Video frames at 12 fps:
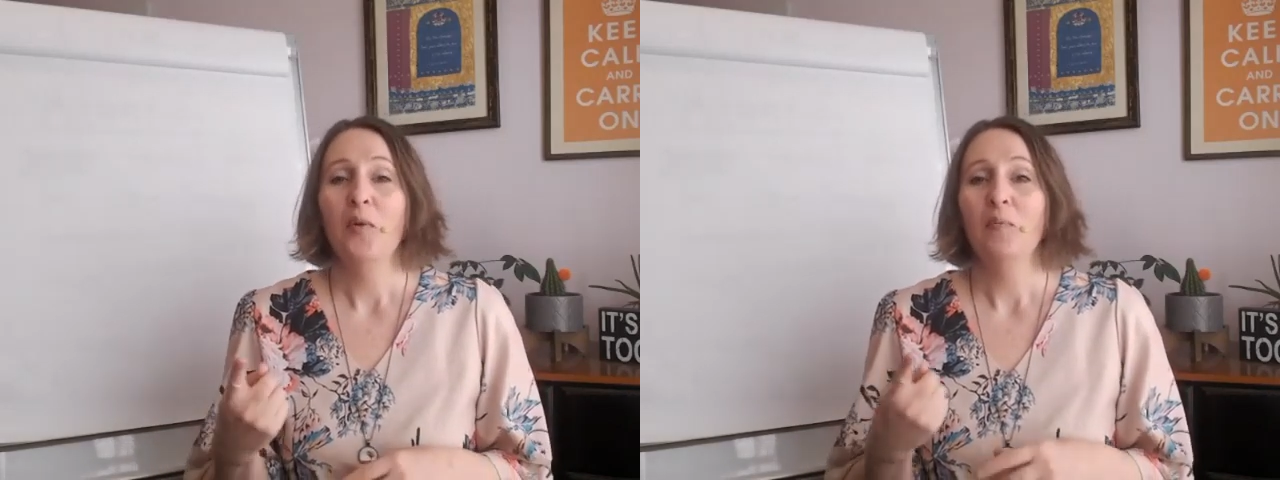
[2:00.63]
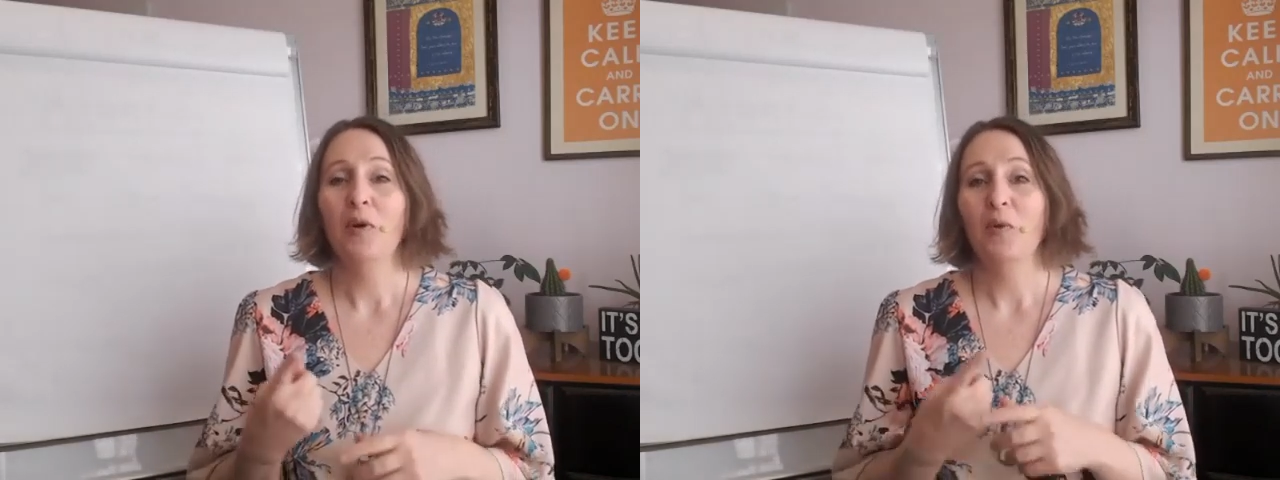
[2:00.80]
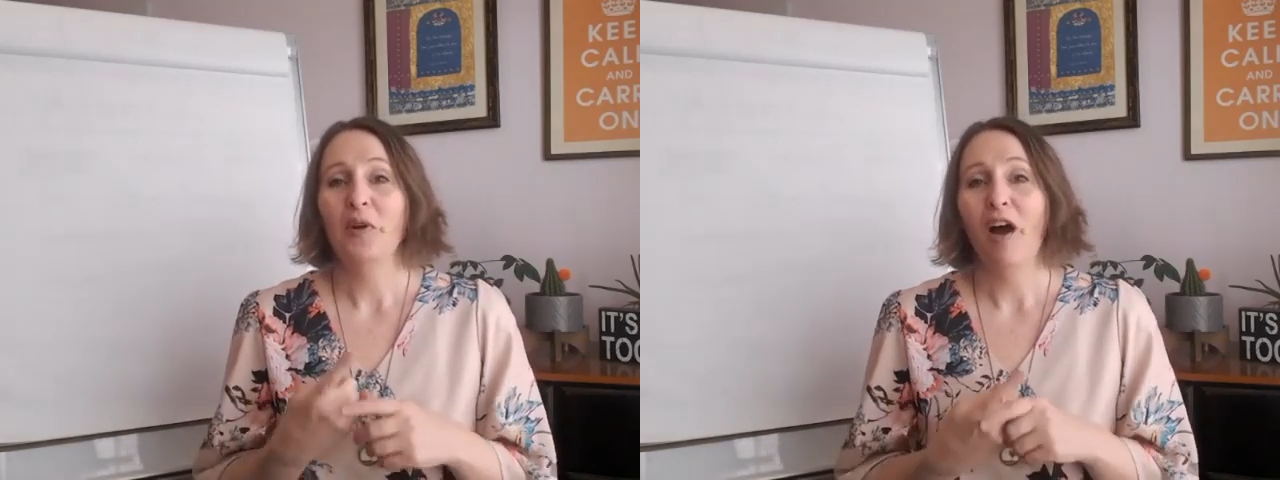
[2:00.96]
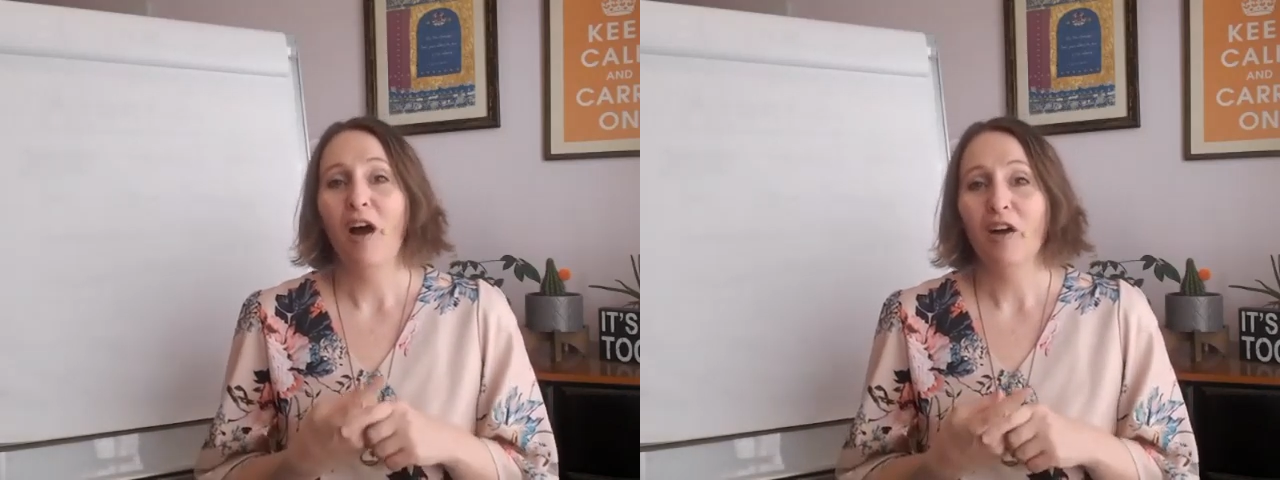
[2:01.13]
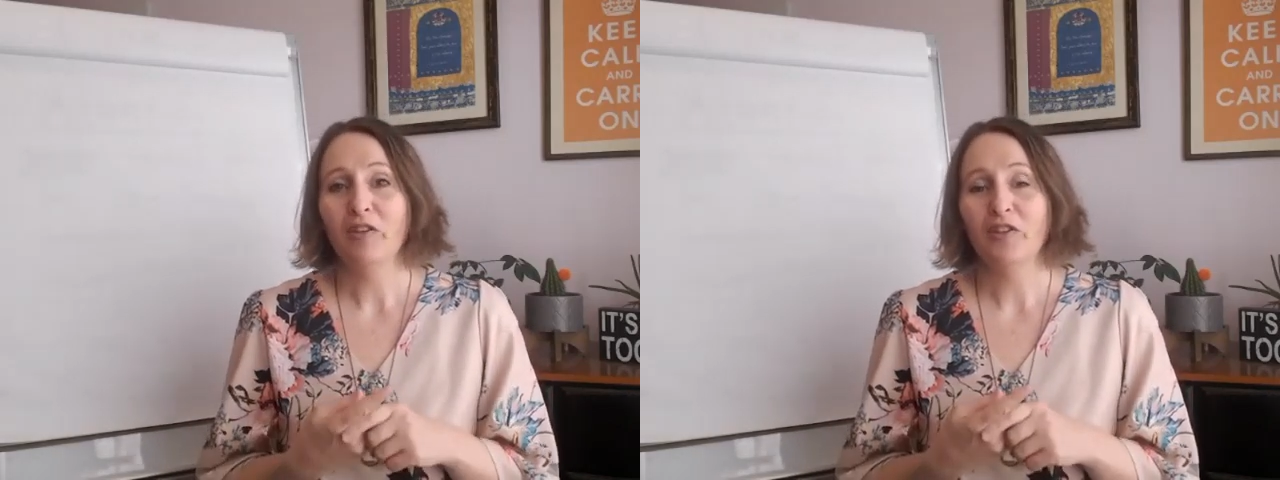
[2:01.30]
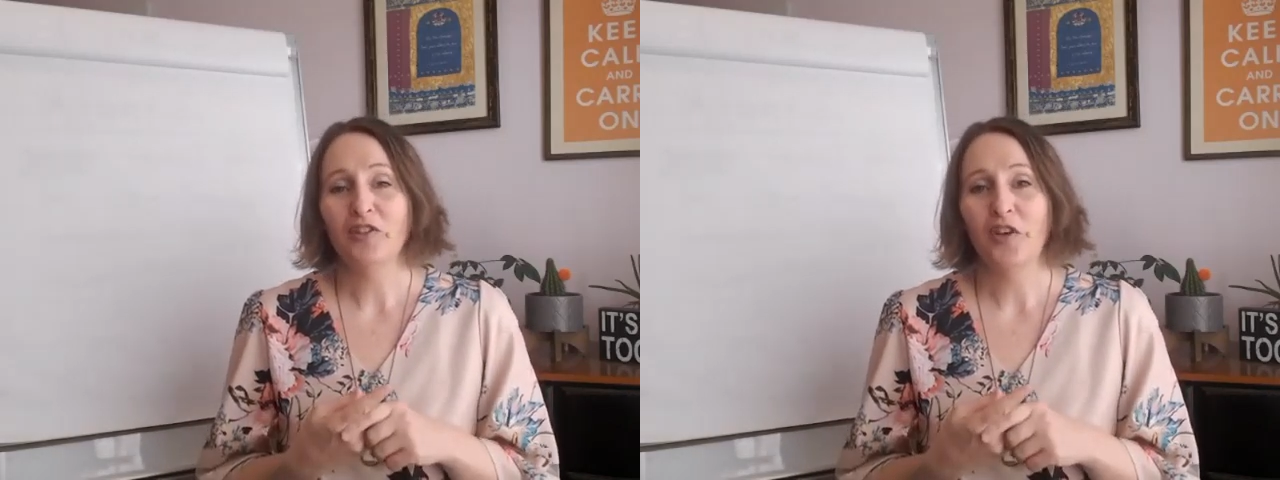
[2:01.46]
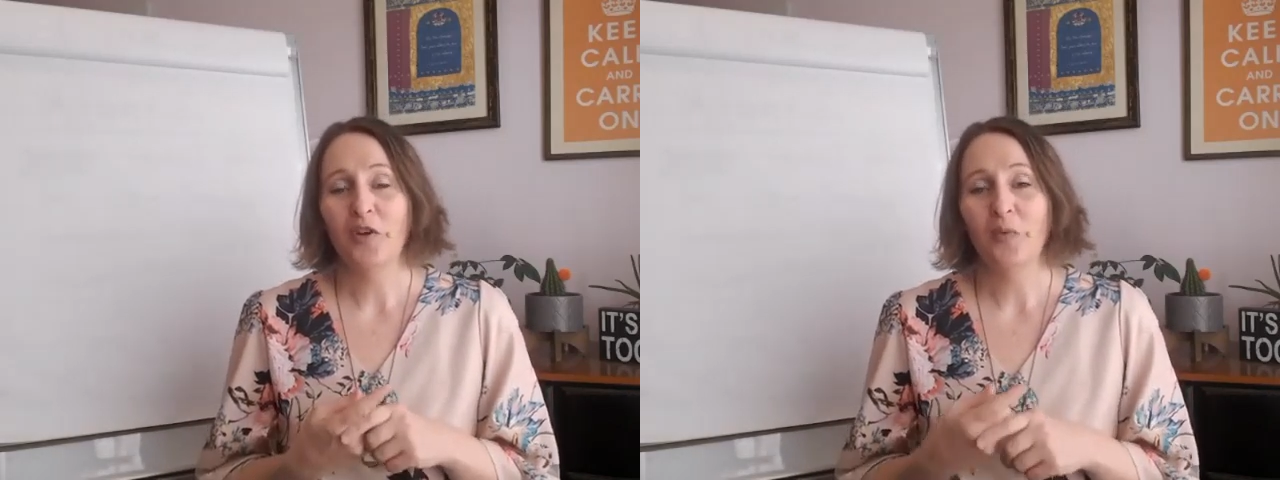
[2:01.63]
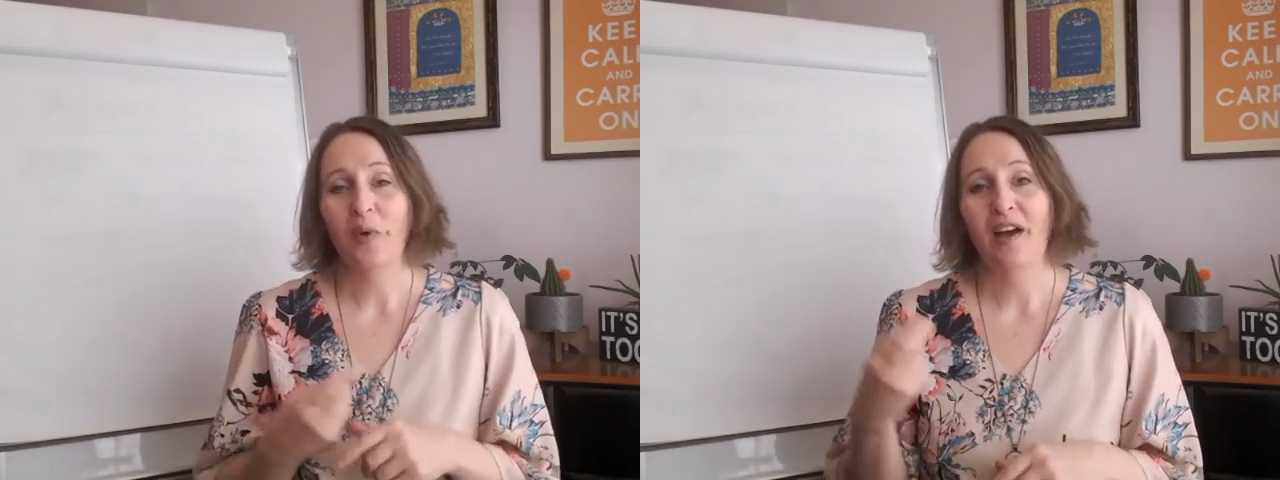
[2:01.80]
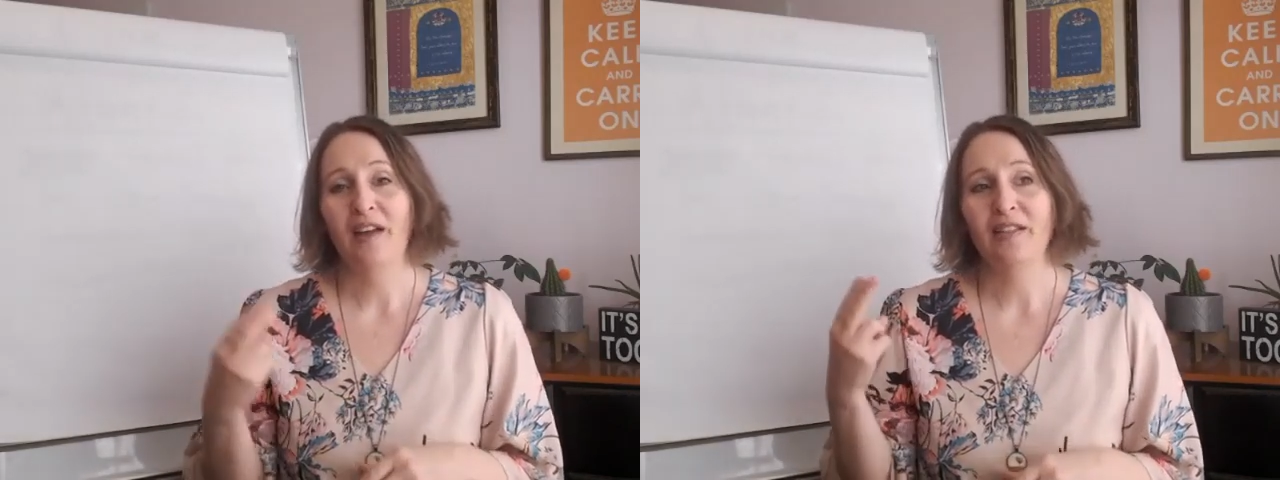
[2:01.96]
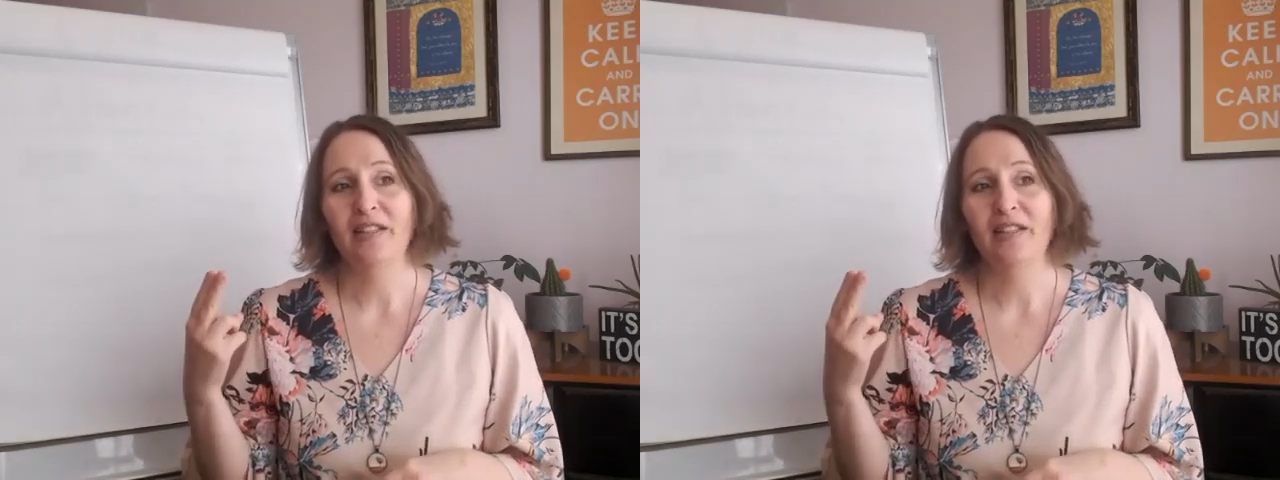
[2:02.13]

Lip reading: but we also want